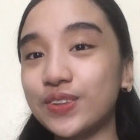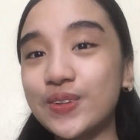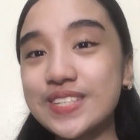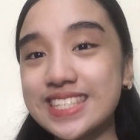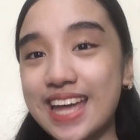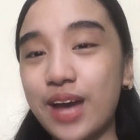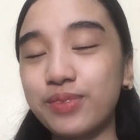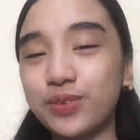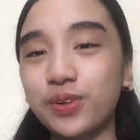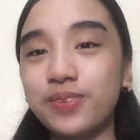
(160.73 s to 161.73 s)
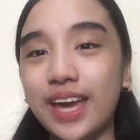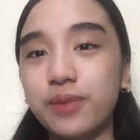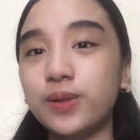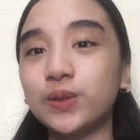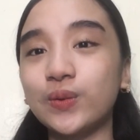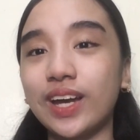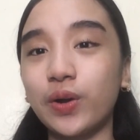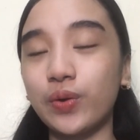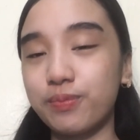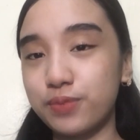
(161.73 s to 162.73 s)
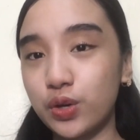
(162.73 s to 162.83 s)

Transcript: Through STEM, it will be able to equip